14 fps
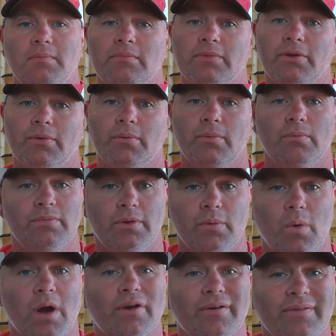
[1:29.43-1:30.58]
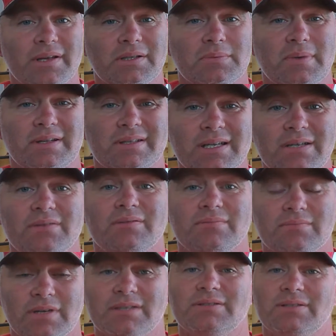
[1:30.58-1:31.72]
your water availability.
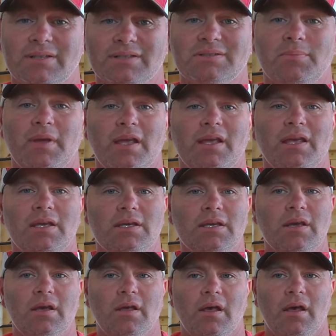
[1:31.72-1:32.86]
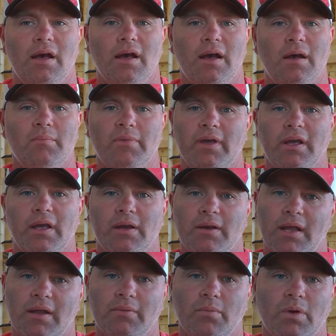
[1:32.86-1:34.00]
That's a big key,
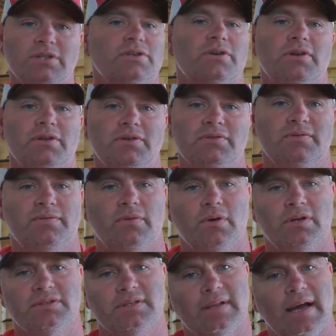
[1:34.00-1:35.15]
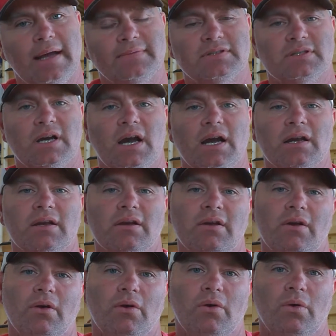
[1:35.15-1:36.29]
and what you're going to use it for. Is it livestock,
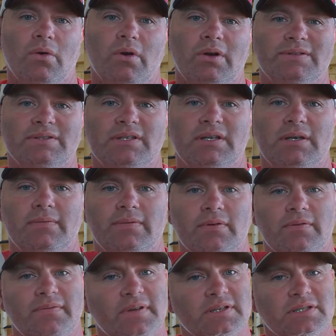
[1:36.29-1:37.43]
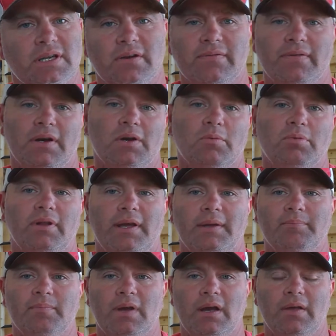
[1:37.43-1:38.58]
or is it for fishing or fun or play?
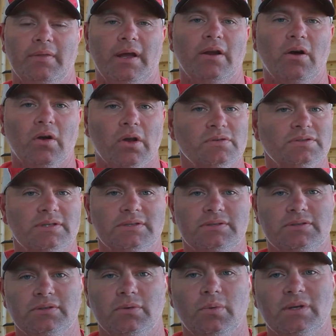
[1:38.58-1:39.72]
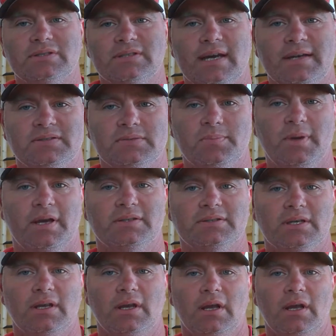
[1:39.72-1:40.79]
That all goes into what size is best.